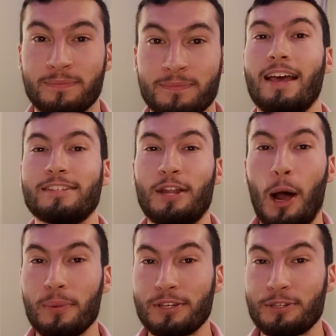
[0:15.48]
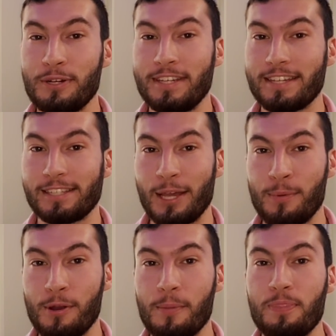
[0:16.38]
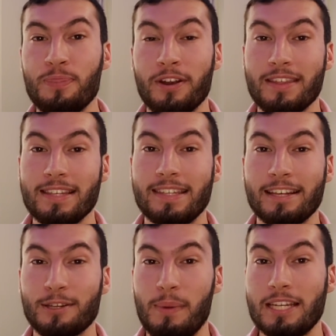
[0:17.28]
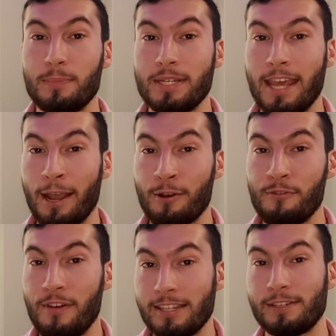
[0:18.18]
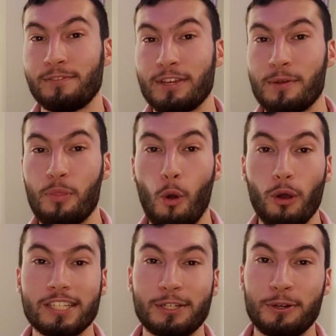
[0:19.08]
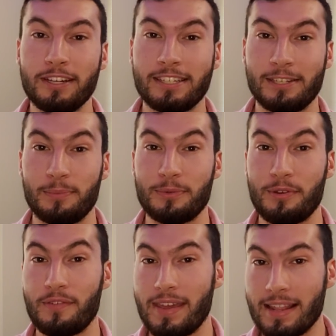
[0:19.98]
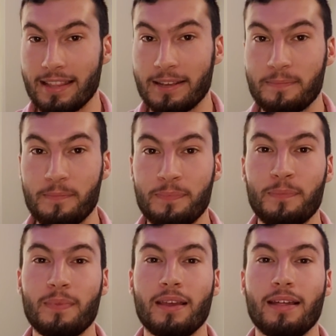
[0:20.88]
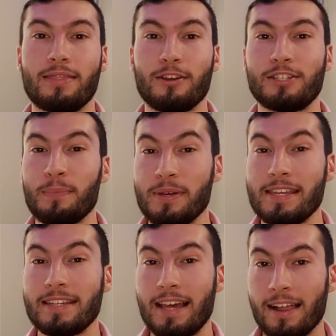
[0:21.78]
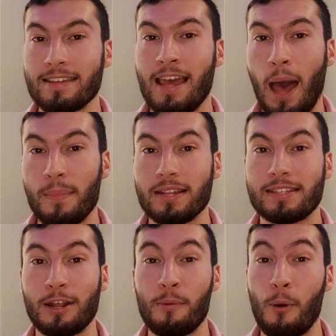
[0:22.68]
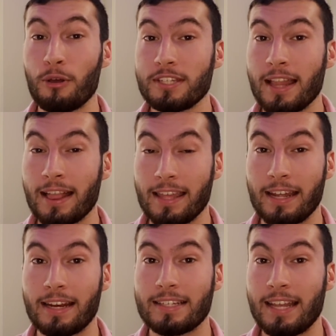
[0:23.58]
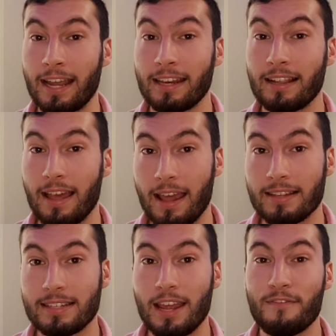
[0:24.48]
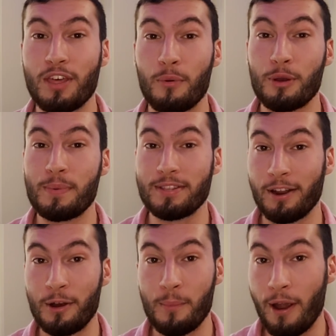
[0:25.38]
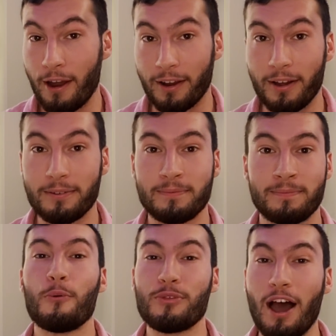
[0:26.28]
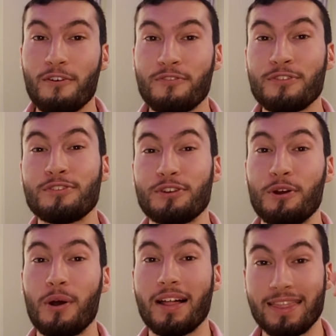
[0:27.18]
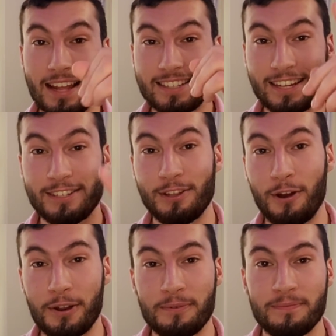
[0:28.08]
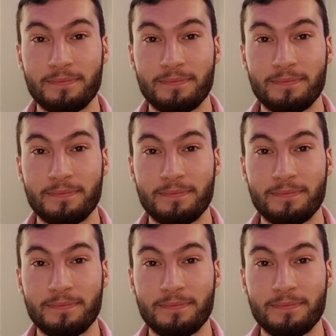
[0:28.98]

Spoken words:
As an obligatory disclaimer, none of these things are meant to be taken offensively or as criticisms of Italy. They're simply the Italian habits that are most likely to get a second glance if they were to be done in America. Without further ado, let's get started.